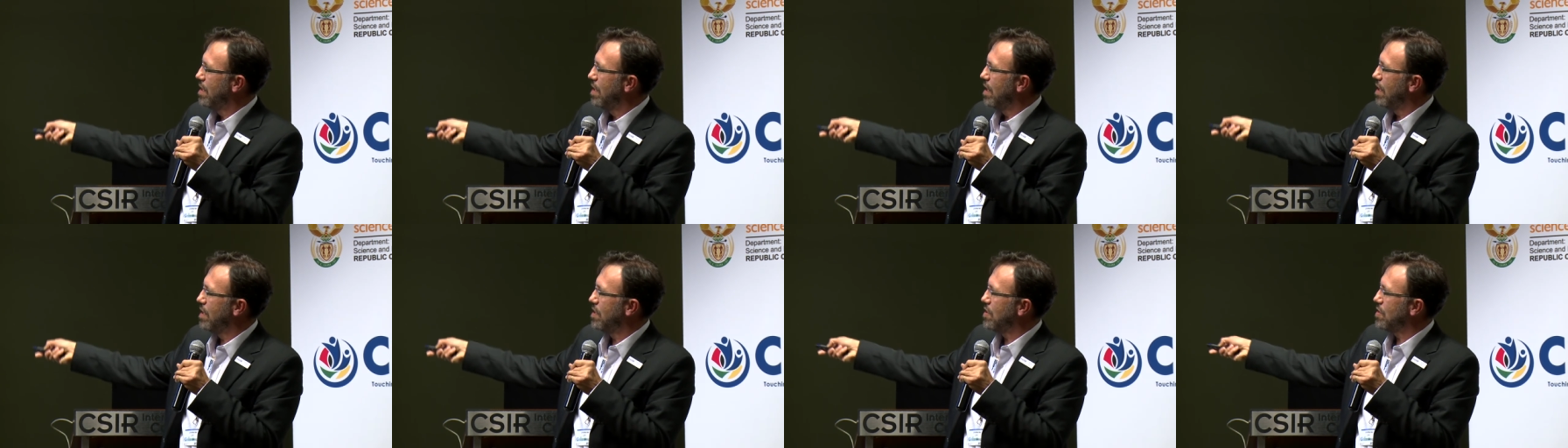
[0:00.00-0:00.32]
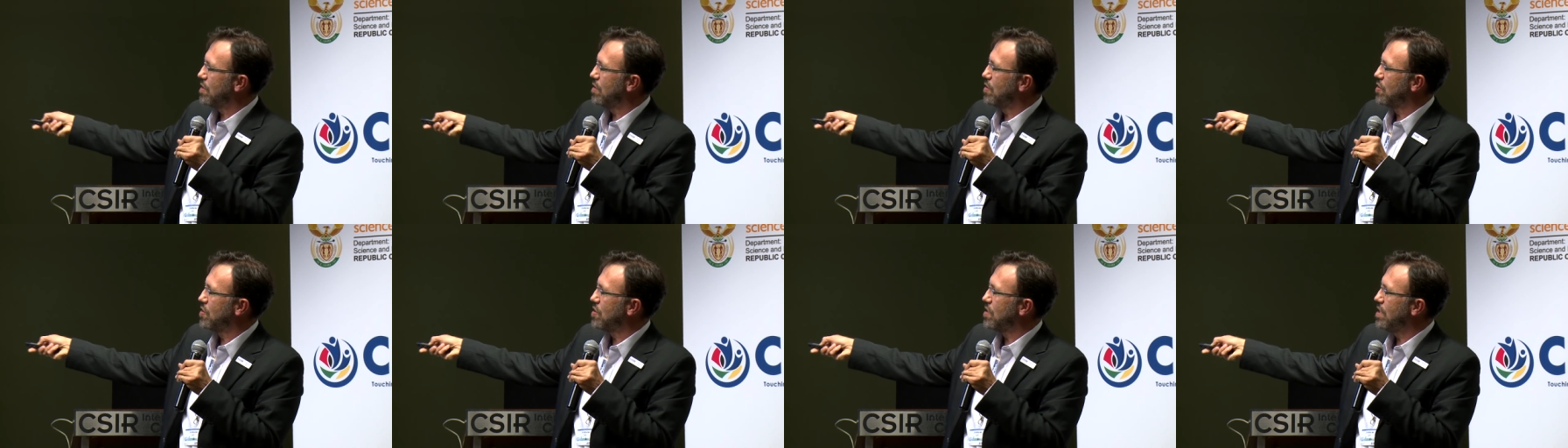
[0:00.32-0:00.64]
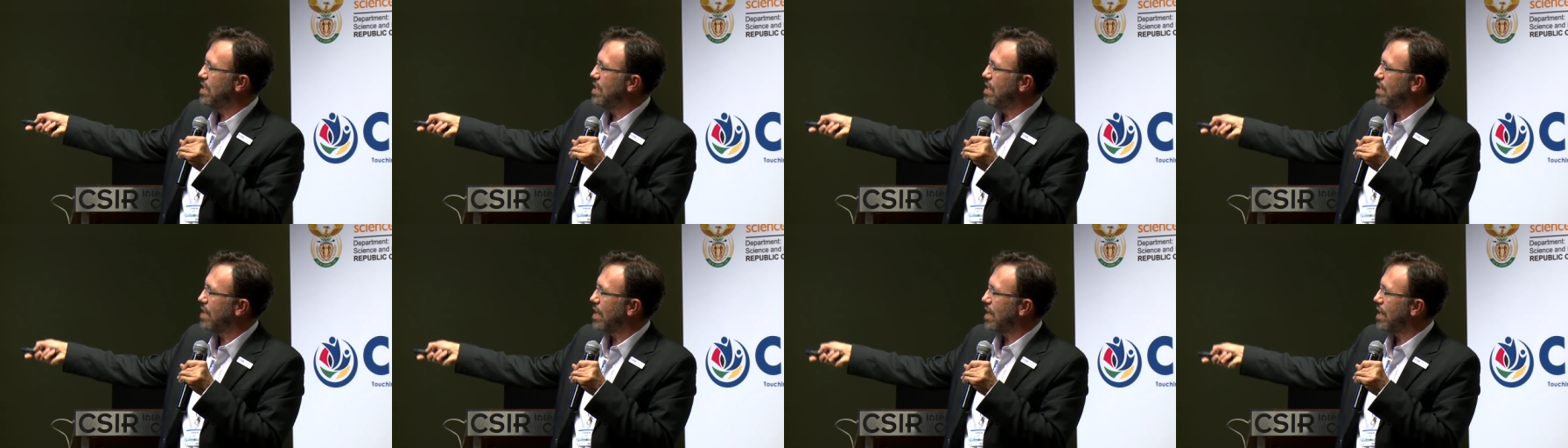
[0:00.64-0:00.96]
and it, you
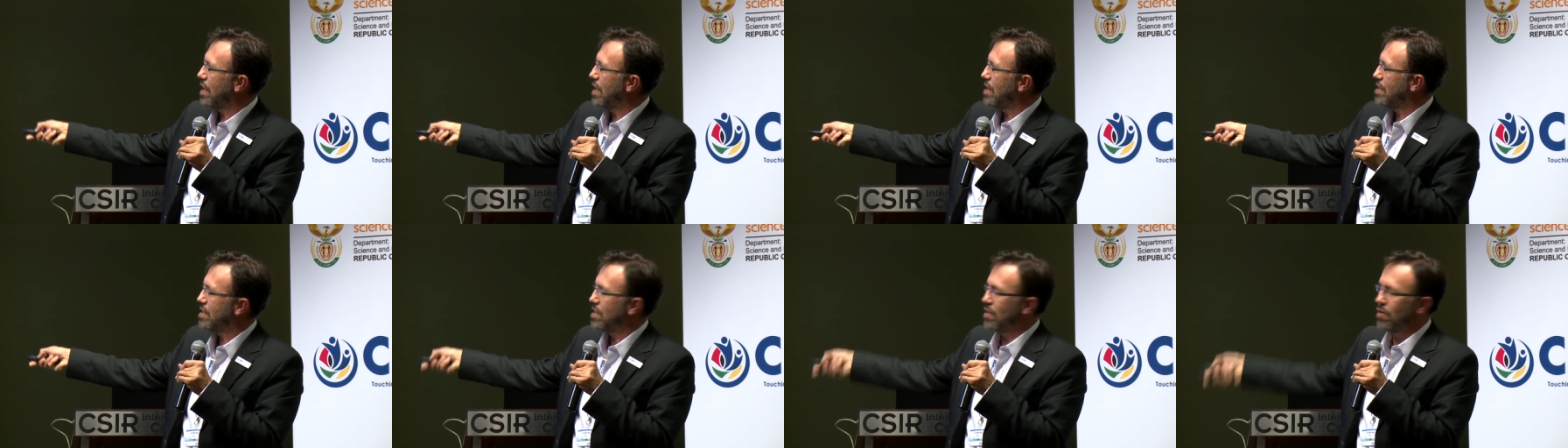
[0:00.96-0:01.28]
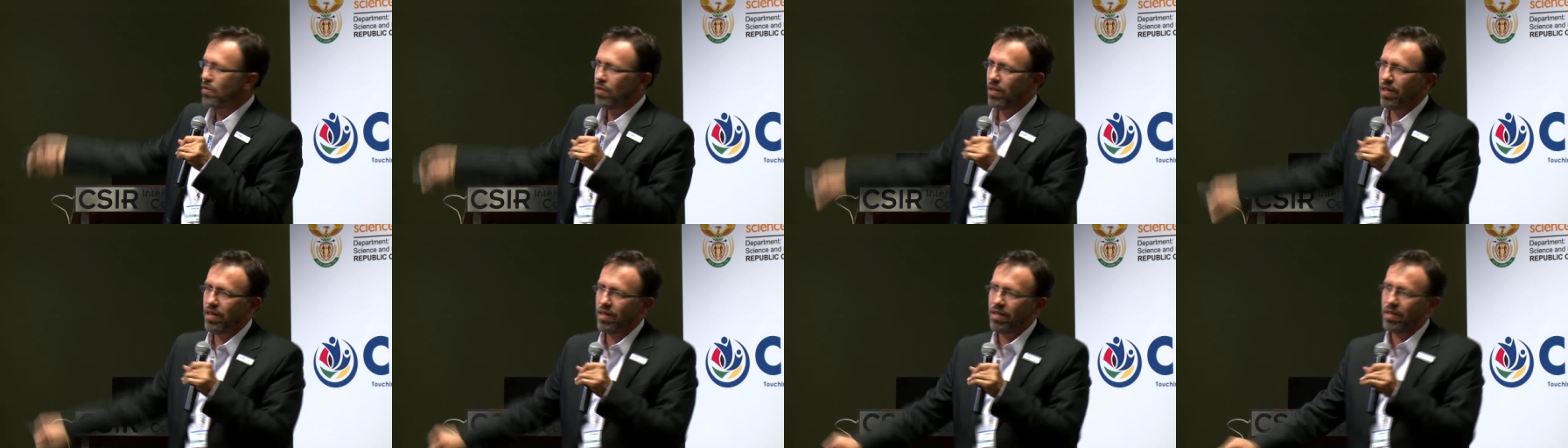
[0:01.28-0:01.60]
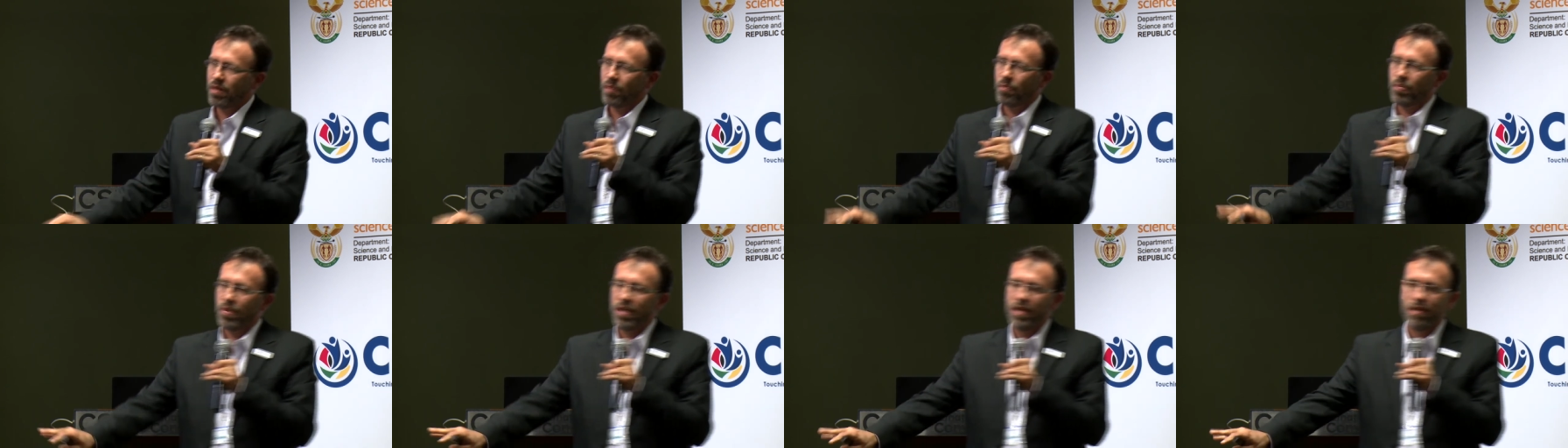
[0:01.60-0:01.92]
see the clutter in
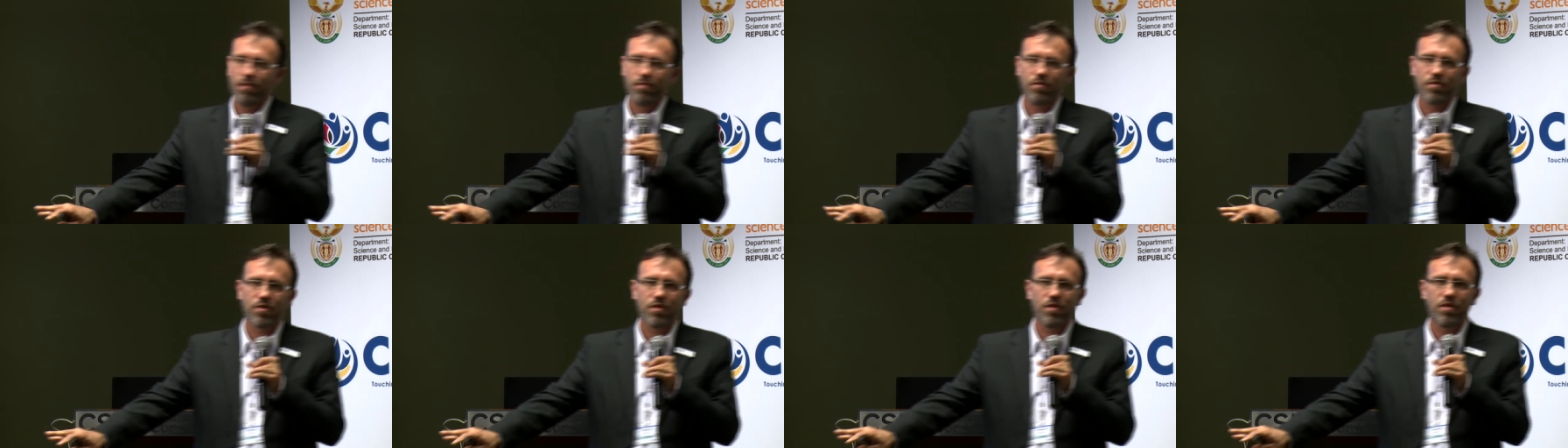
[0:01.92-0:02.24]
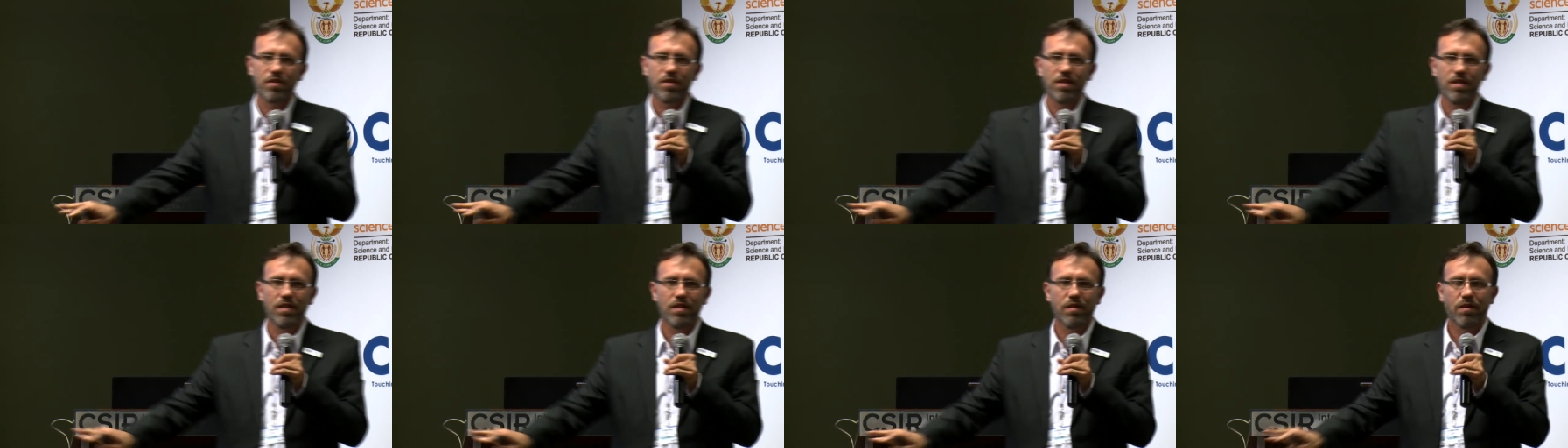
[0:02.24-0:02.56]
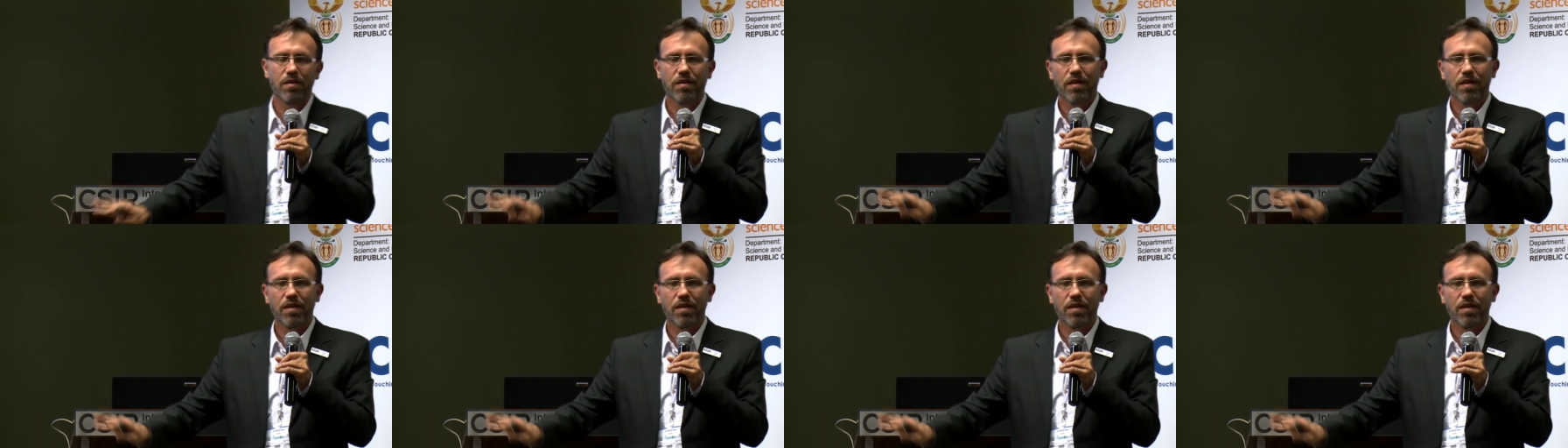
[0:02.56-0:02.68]
the beam, so you see the,